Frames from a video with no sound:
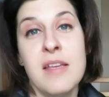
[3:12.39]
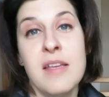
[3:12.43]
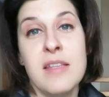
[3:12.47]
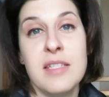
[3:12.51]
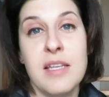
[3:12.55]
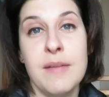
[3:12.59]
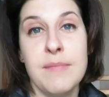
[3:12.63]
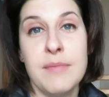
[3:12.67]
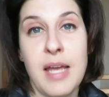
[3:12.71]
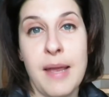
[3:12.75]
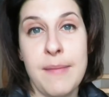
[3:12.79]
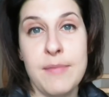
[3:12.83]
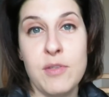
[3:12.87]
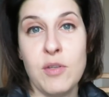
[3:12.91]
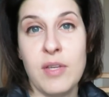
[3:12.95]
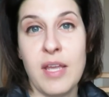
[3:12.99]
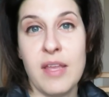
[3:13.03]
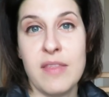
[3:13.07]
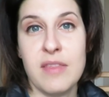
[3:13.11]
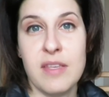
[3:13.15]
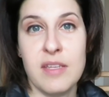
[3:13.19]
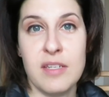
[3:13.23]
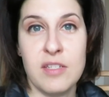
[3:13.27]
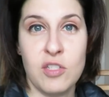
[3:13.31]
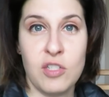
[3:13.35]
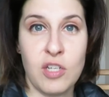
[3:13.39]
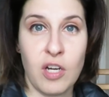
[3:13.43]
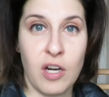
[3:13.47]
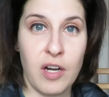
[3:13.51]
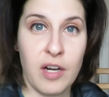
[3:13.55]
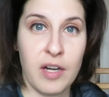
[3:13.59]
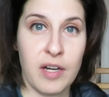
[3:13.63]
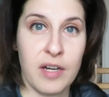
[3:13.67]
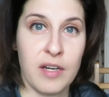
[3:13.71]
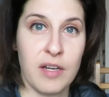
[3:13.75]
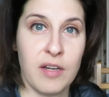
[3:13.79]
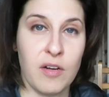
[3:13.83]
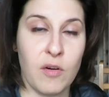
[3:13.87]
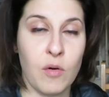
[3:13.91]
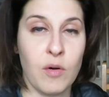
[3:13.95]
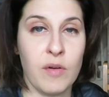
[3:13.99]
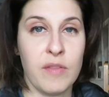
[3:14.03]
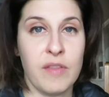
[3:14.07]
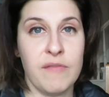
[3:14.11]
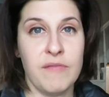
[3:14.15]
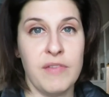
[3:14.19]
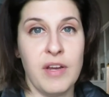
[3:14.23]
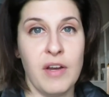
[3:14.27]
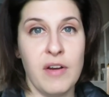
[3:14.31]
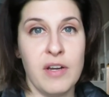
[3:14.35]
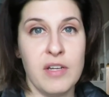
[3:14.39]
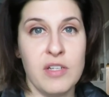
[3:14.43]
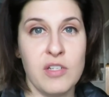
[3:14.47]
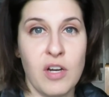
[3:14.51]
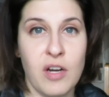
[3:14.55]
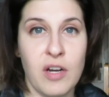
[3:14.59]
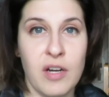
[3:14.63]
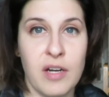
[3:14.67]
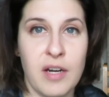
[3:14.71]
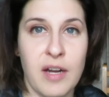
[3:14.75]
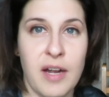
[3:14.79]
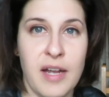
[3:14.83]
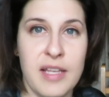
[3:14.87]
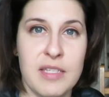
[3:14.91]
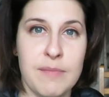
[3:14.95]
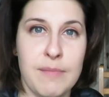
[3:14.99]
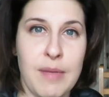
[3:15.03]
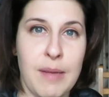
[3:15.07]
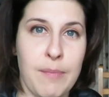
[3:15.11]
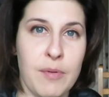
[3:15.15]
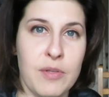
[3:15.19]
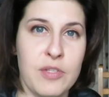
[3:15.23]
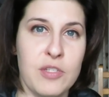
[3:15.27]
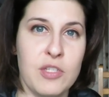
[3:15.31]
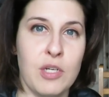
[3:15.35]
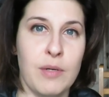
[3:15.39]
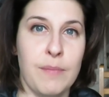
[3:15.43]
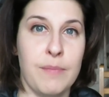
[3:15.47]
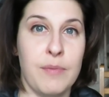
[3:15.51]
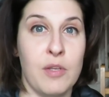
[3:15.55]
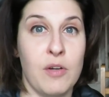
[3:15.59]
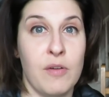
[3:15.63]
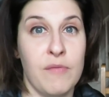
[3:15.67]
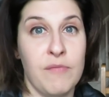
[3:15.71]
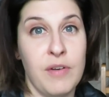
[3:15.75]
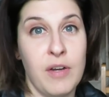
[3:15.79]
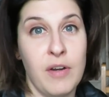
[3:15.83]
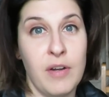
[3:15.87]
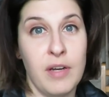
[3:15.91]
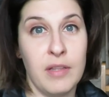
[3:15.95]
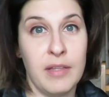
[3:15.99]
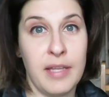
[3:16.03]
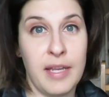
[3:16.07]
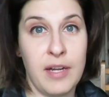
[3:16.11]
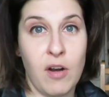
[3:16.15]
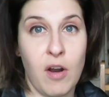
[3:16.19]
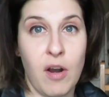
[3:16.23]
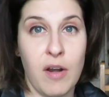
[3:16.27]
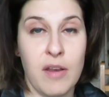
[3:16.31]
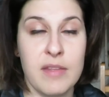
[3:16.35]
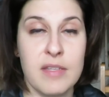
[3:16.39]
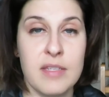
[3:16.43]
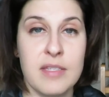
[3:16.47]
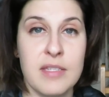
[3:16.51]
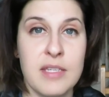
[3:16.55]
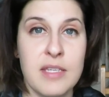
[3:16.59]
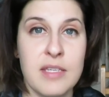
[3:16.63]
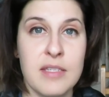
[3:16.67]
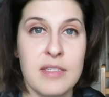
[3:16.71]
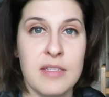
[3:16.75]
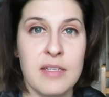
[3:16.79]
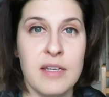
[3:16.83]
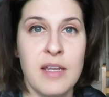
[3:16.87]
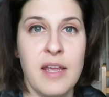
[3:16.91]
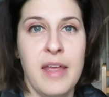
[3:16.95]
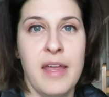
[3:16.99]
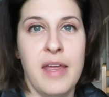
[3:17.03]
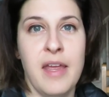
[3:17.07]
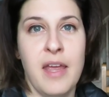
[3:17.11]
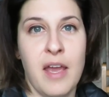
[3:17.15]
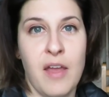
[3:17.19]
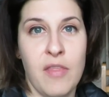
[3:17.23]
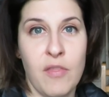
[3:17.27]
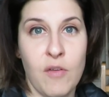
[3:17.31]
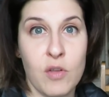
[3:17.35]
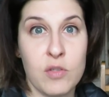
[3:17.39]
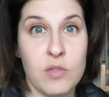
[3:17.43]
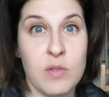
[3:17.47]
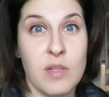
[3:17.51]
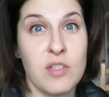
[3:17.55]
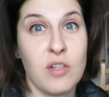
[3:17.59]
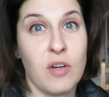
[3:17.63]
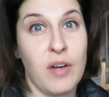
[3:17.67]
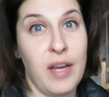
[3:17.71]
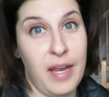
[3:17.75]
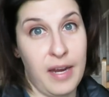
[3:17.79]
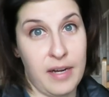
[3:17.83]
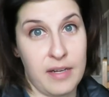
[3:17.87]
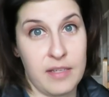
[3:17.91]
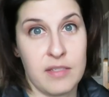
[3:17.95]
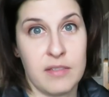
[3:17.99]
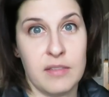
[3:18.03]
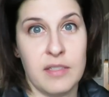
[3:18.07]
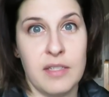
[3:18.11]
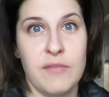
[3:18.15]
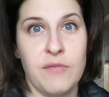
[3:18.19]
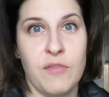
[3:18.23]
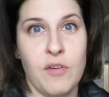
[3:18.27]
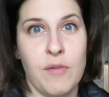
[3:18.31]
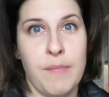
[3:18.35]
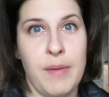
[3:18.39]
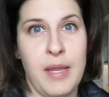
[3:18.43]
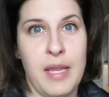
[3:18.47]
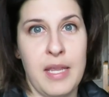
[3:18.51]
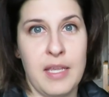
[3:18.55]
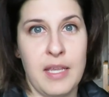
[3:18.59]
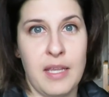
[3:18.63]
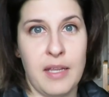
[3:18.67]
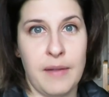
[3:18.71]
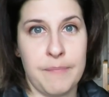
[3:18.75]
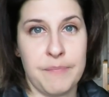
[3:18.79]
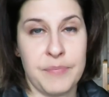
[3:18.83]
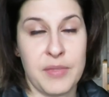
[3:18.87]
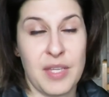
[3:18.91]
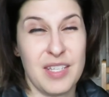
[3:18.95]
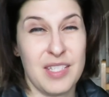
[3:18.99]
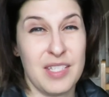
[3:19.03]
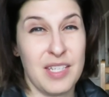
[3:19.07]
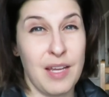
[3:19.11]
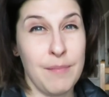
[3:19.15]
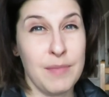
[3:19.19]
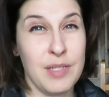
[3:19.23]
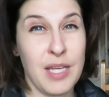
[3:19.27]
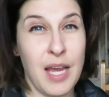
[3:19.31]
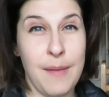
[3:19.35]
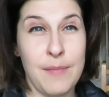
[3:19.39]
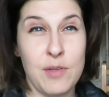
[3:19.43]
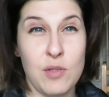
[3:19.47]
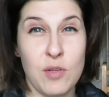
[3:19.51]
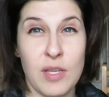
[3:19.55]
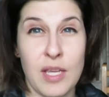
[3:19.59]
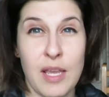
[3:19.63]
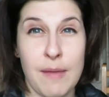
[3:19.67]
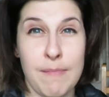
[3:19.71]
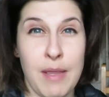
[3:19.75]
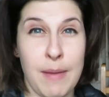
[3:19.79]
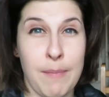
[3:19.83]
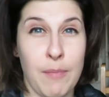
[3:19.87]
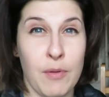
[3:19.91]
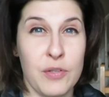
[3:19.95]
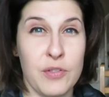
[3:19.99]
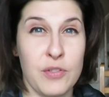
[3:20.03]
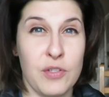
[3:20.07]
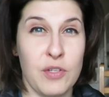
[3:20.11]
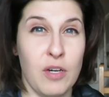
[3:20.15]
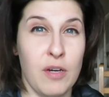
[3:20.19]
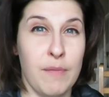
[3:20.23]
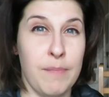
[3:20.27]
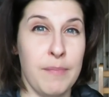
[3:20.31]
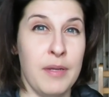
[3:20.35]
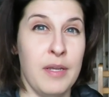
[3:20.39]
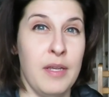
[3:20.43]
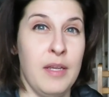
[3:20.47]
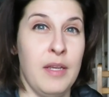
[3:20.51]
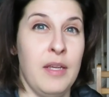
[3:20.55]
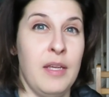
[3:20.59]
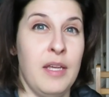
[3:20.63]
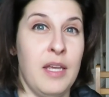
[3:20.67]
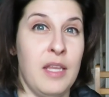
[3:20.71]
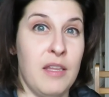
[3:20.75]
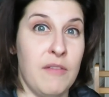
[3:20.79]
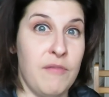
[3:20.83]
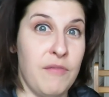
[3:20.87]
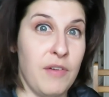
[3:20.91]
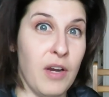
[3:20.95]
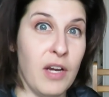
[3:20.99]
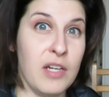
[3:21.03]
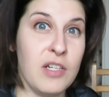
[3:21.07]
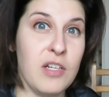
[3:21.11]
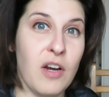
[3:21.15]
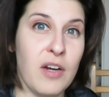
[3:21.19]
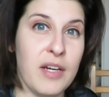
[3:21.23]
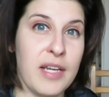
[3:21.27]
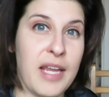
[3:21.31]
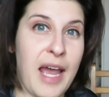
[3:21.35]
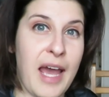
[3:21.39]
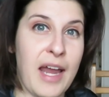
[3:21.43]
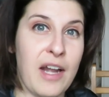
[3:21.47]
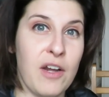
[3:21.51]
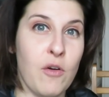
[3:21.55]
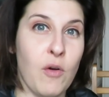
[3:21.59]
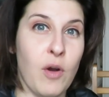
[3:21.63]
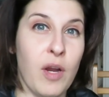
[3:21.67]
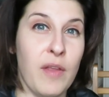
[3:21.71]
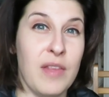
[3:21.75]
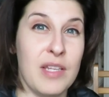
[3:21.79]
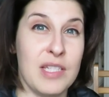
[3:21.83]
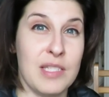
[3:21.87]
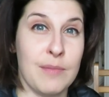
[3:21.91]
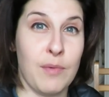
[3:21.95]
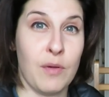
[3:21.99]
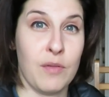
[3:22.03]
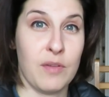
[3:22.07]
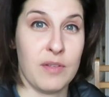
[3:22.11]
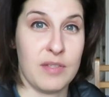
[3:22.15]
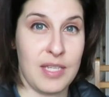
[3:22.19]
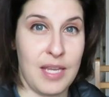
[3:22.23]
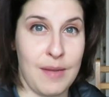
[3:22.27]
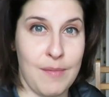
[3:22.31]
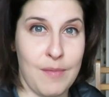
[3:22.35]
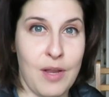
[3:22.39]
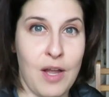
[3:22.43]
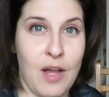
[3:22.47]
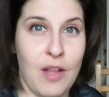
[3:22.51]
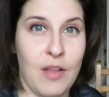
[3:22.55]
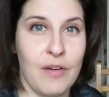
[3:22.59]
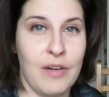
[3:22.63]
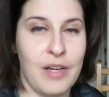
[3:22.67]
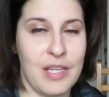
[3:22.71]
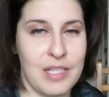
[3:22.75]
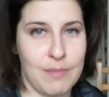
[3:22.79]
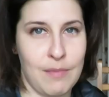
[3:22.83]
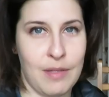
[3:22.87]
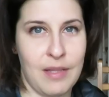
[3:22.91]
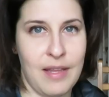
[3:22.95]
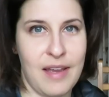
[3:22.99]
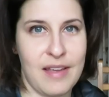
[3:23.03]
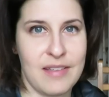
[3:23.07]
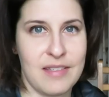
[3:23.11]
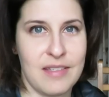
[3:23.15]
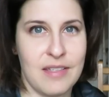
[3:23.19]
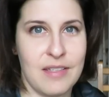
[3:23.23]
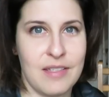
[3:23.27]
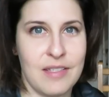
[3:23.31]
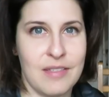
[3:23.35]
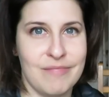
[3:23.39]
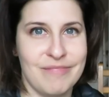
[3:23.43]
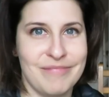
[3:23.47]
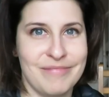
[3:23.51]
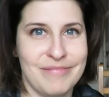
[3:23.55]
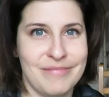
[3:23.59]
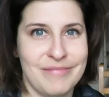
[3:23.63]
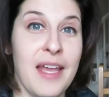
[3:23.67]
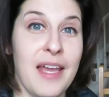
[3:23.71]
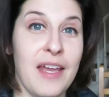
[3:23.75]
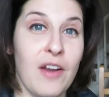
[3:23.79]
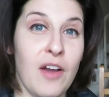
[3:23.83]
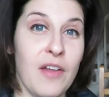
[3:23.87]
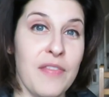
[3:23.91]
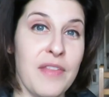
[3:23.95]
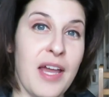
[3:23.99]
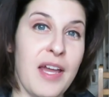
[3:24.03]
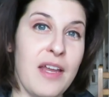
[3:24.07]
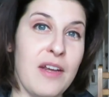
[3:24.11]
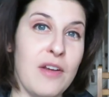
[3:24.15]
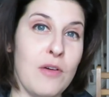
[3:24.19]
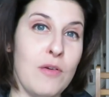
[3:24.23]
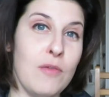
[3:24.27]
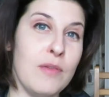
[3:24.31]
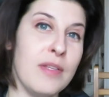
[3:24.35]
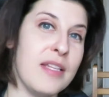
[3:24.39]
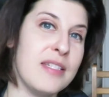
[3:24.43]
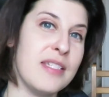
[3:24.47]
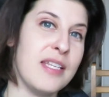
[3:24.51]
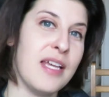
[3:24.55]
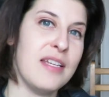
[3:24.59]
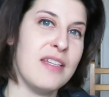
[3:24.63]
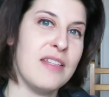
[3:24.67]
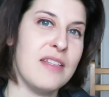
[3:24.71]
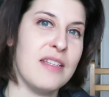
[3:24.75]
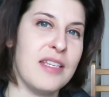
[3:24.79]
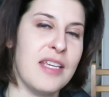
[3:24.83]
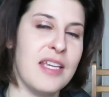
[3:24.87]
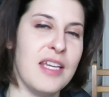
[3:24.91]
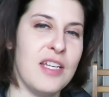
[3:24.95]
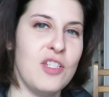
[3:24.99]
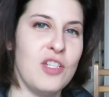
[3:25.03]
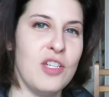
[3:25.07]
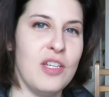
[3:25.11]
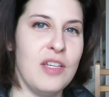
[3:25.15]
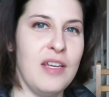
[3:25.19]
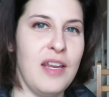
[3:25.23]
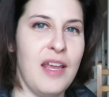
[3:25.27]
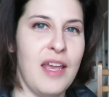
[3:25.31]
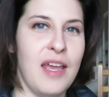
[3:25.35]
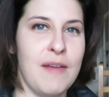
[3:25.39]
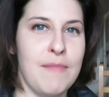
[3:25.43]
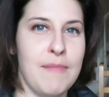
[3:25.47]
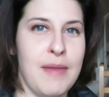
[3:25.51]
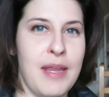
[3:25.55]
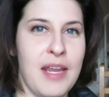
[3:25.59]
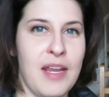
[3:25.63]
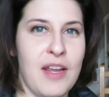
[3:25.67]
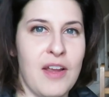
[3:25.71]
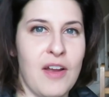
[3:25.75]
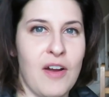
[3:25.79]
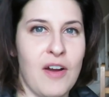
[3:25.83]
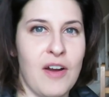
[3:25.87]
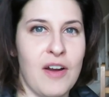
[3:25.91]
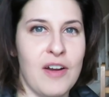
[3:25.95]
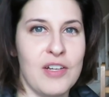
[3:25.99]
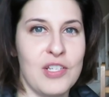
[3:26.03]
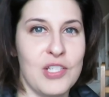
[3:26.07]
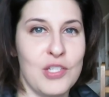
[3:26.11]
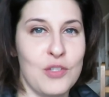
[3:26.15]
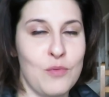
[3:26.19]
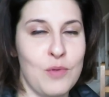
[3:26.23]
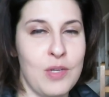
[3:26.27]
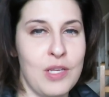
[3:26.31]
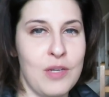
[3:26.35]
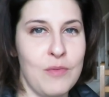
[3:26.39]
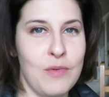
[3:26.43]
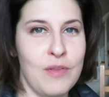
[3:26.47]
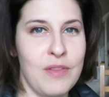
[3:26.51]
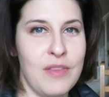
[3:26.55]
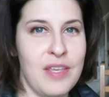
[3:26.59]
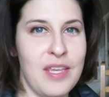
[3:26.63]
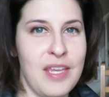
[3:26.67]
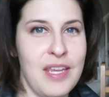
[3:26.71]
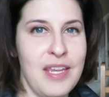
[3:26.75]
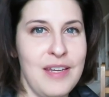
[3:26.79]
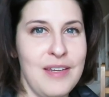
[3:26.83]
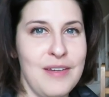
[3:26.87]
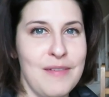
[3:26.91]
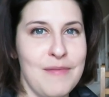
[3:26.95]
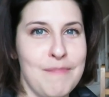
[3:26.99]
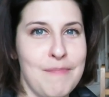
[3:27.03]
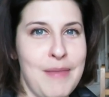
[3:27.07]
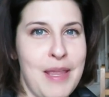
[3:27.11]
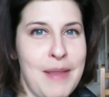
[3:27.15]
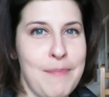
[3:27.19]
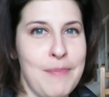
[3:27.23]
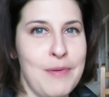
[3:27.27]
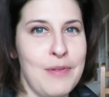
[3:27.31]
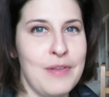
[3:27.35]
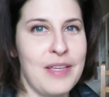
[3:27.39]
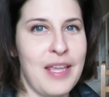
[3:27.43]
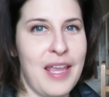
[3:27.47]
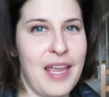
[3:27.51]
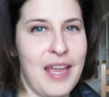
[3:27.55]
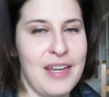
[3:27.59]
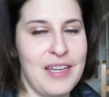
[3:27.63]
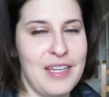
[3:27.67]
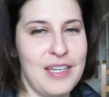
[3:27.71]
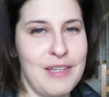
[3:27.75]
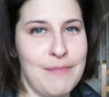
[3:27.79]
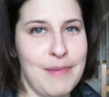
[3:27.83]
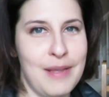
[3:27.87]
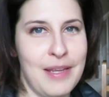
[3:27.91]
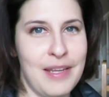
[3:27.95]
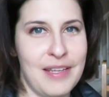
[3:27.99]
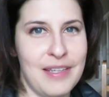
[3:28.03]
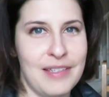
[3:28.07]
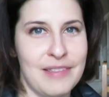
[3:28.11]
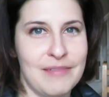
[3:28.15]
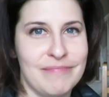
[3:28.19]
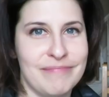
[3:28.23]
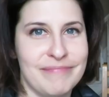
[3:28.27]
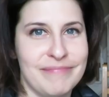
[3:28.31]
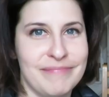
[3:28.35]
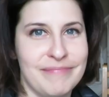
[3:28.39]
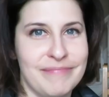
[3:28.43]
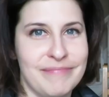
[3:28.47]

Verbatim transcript: Sometimes you get the dark or the very dark kinds of maple syrup, but they're very late on in the season, and those ones are excellent for baking. Sometimes you can get maple syrup in the very dark category that's about the same color as molasses. And on that note, let's head to the kitchen and make our sweet with heat maple candied bacon.